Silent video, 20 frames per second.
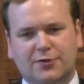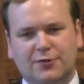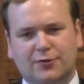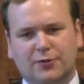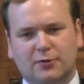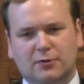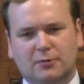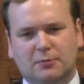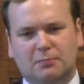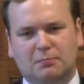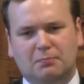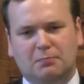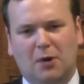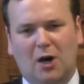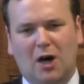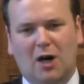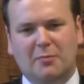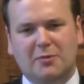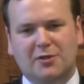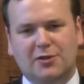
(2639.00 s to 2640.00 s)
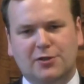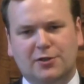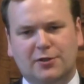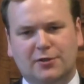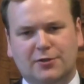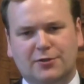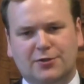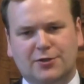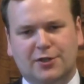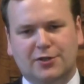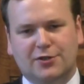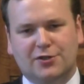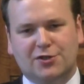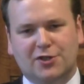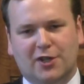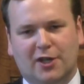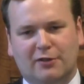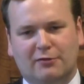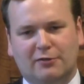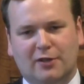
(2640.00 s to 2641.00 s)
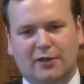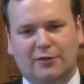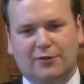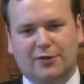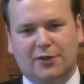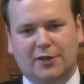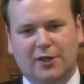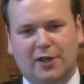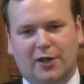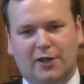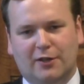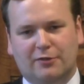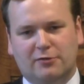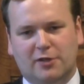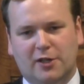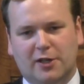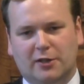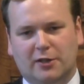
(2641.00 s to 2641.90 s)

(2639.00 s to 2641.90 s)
for balmy sunshine rather than hard rain.